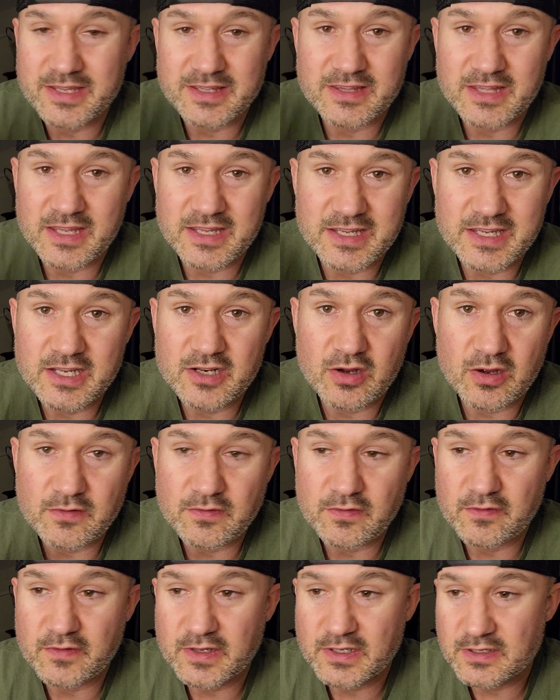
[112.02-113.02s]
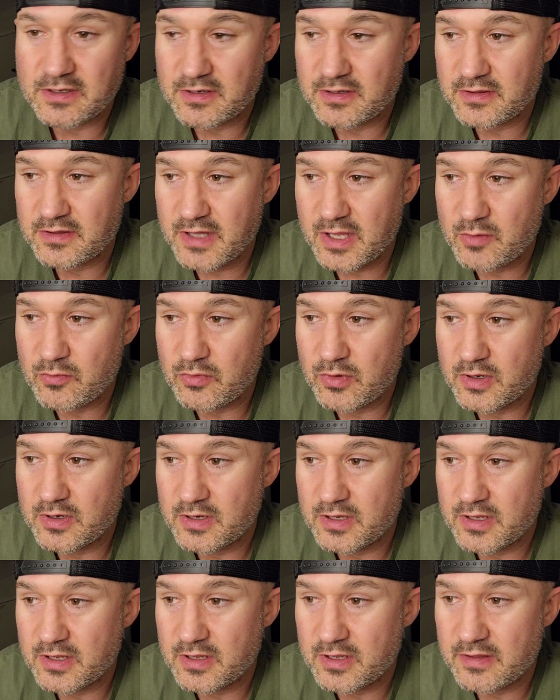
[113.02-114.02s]
They eat off of it. They want
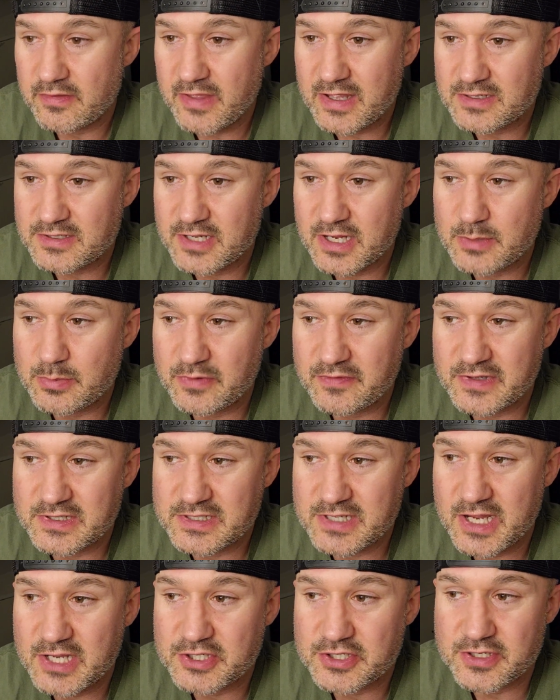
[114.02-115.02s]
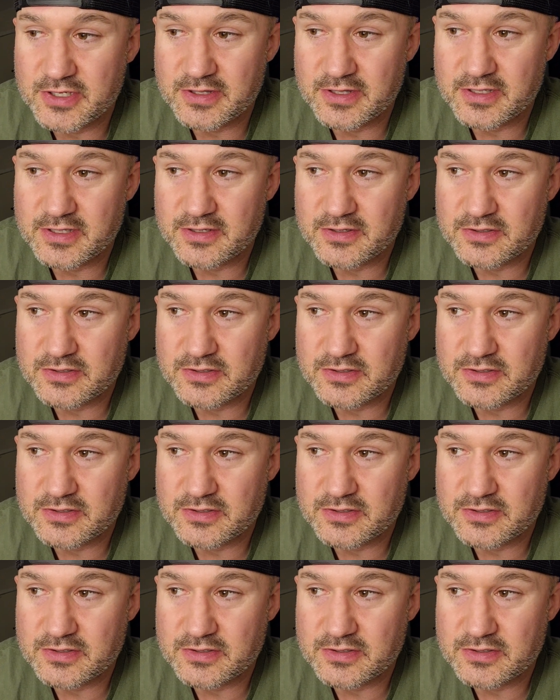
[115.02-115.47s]
that type of attention.